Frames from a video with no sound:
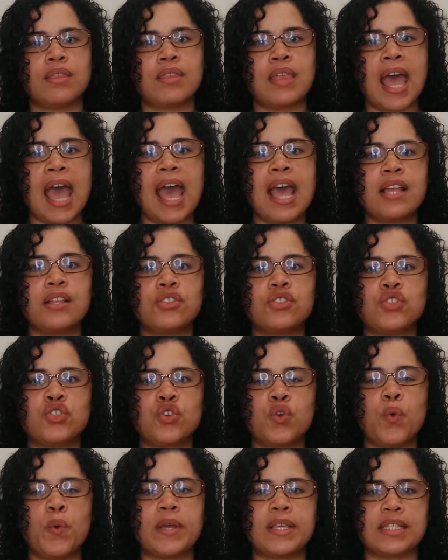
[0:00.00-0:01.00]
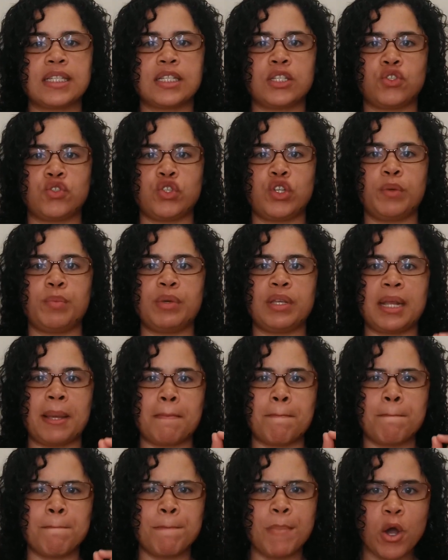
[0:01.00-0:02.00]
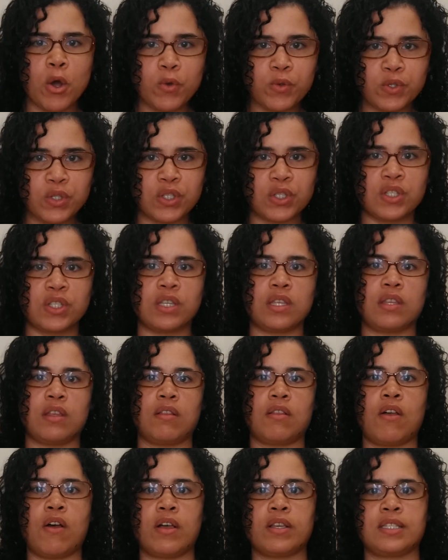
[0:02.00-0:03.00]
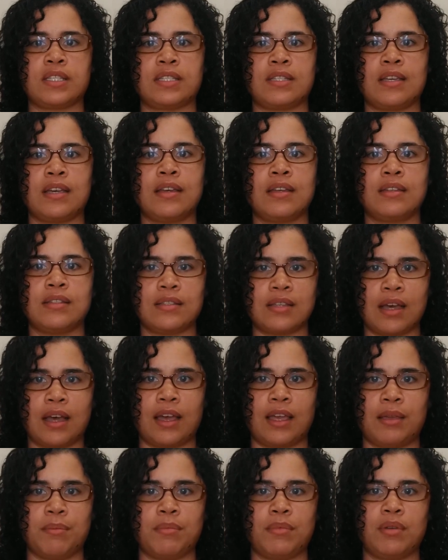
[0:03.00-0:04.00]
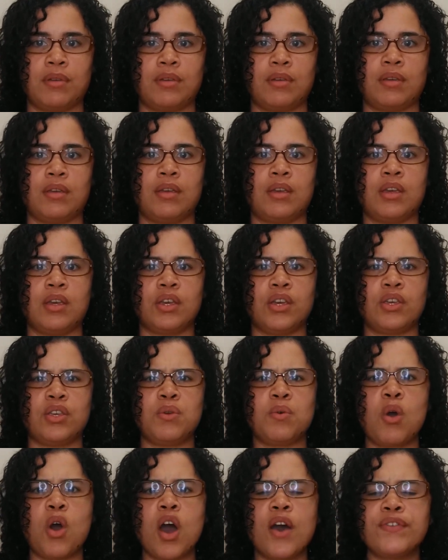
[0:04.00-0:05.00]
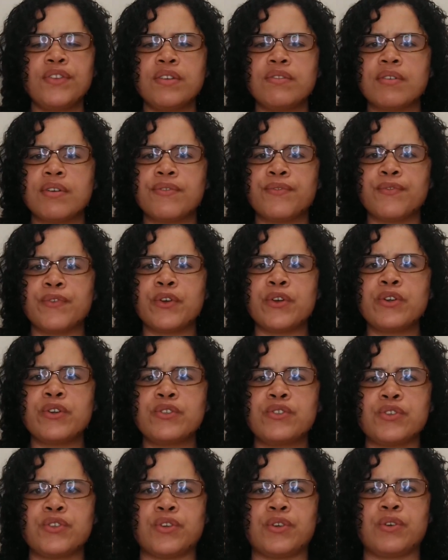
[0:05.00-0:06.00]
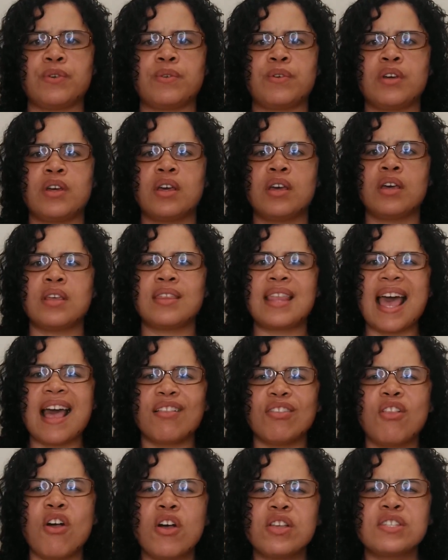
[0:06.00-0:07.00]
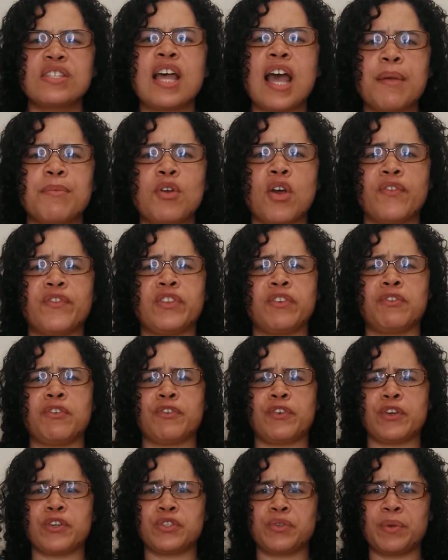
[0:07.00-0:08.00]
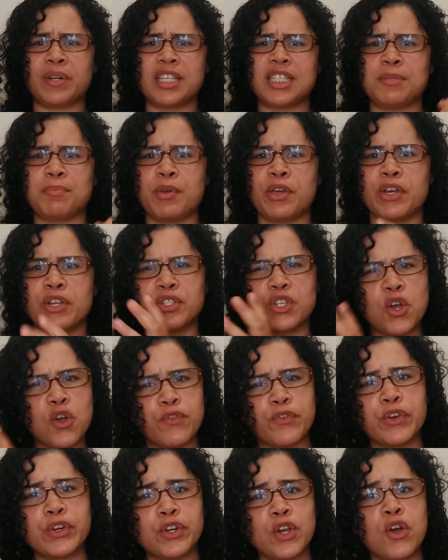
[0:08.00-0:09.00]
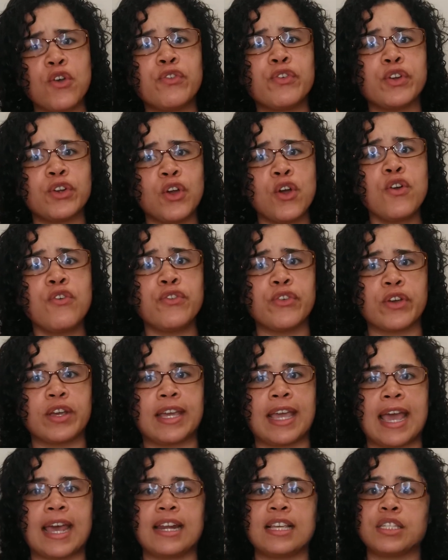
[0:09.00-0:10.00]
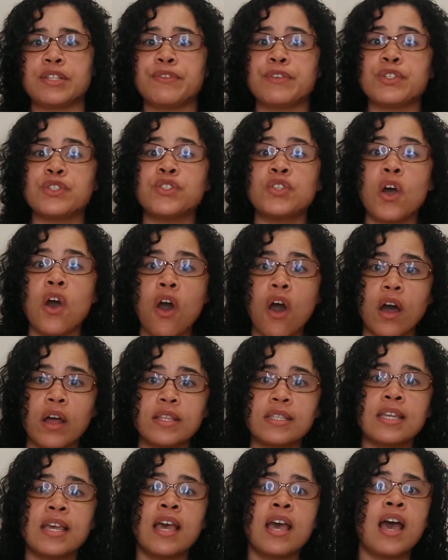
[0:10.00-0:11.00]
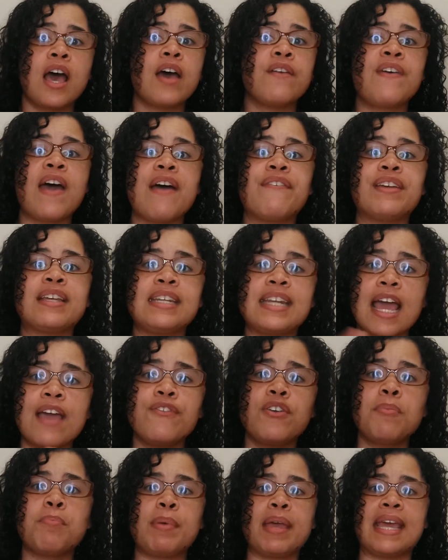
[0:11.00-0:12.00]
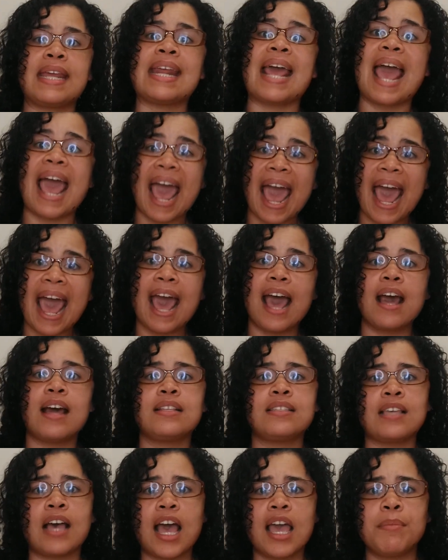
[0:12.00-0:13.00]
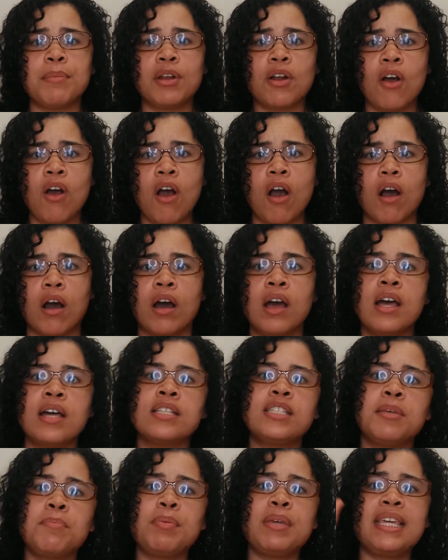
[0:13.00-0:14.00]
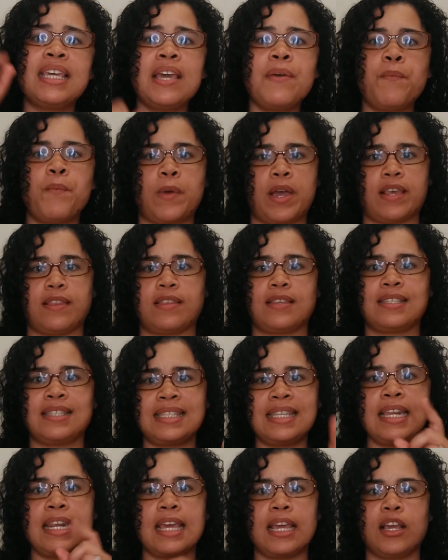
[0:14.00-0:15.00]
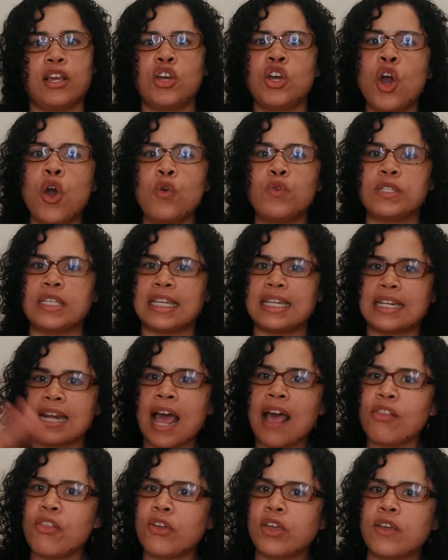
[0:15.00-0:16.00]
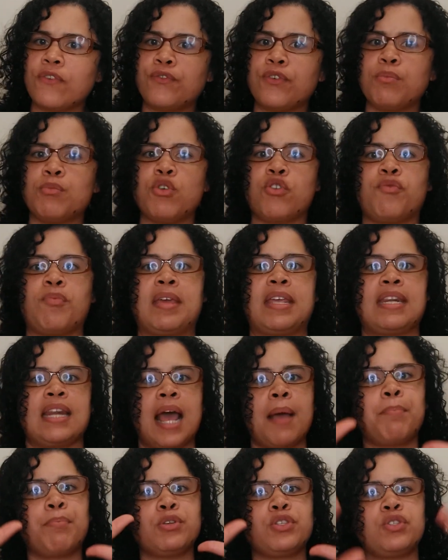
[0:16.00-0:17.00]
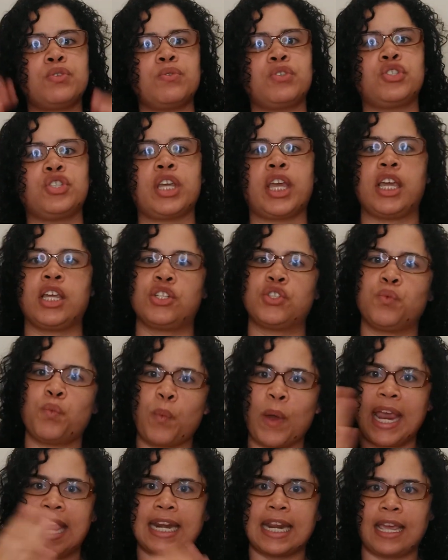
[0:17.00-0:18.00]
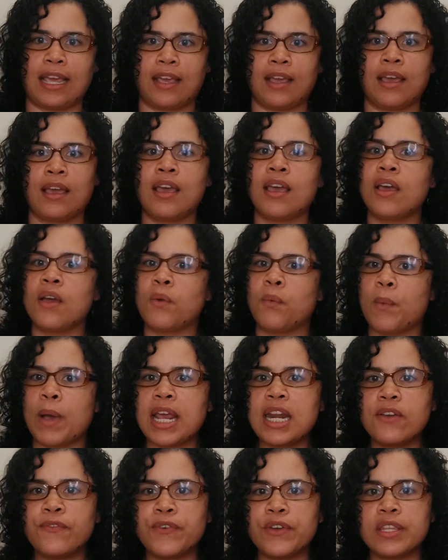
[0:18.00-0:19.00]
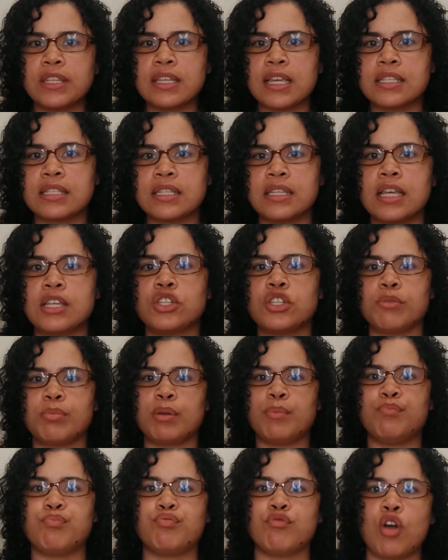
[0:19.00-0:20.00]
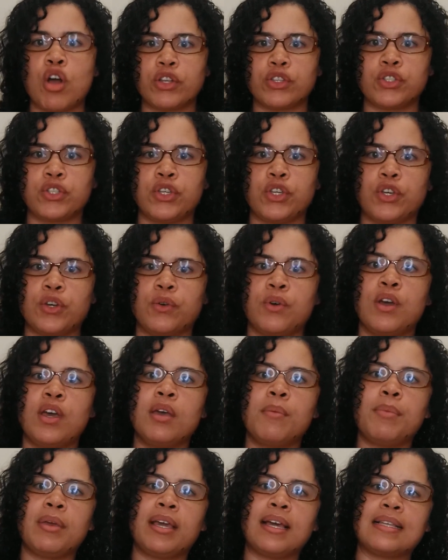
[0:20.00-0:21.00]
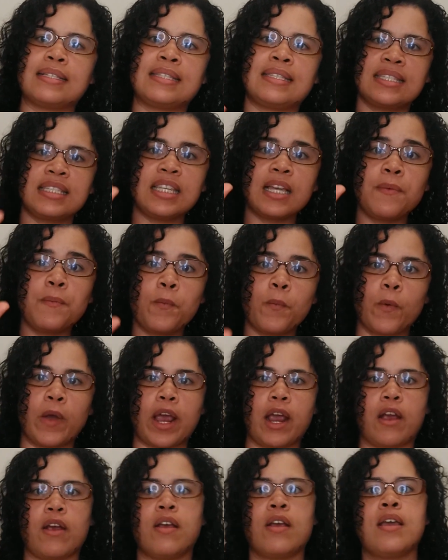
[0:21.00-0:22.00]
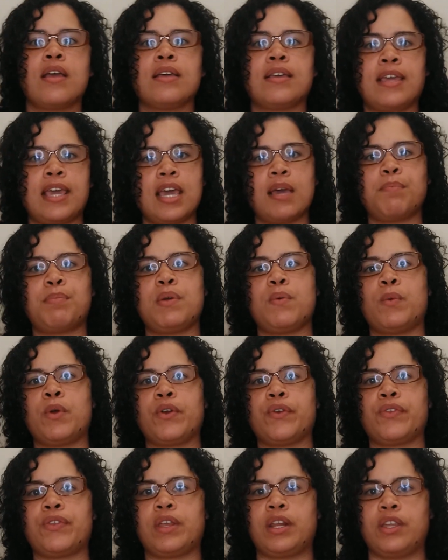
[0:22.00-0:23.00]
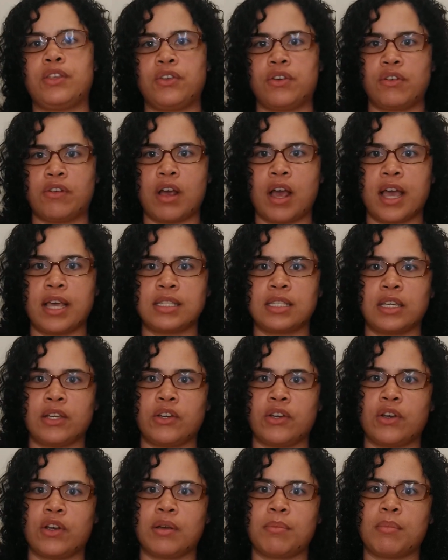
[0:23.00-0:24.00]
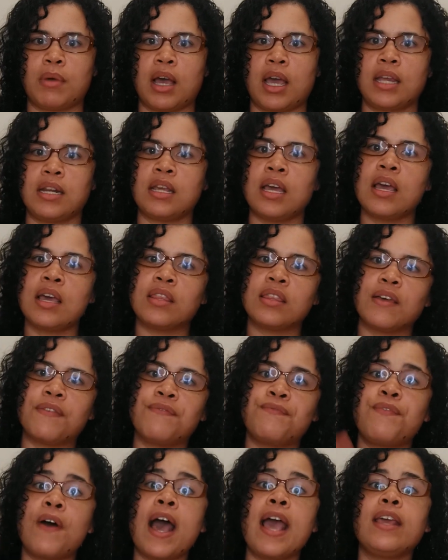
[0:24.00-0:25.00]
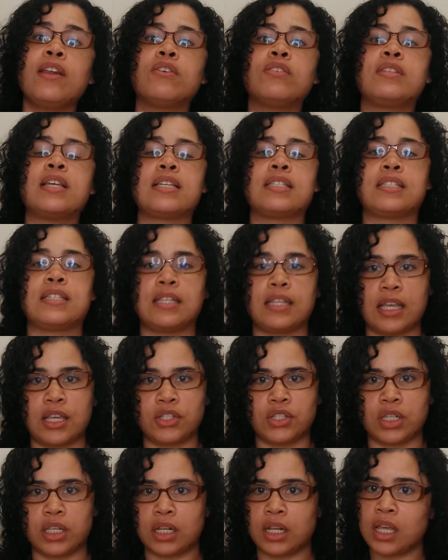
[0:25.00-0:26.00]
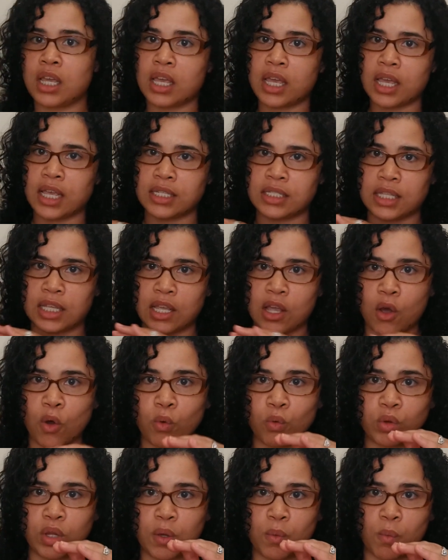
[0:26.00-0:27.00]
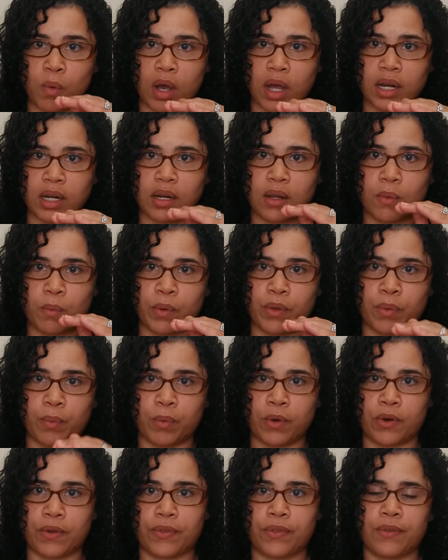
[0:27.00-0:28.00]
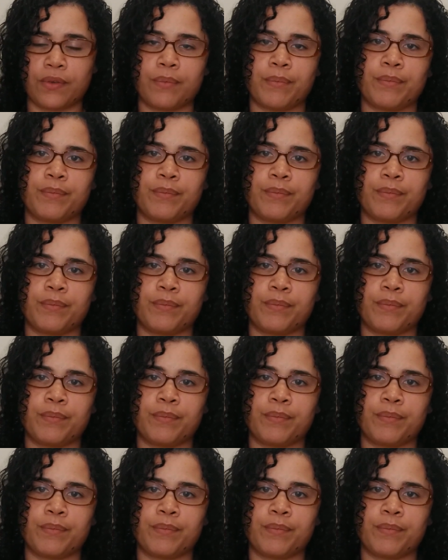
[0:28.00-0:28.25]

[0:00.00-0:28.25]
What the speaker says: That choice contributed most to the lost time. You often refer to that lost time, you often refer to an experience over and over and over again as a result of having never been at a time at all to begin with. Sitting, cozy, not looking for movement, not pursuing change, waiting for the destination to be brought to you because somewhere can't be worth it in your eyes and current mind. The final destination is the only one with worth.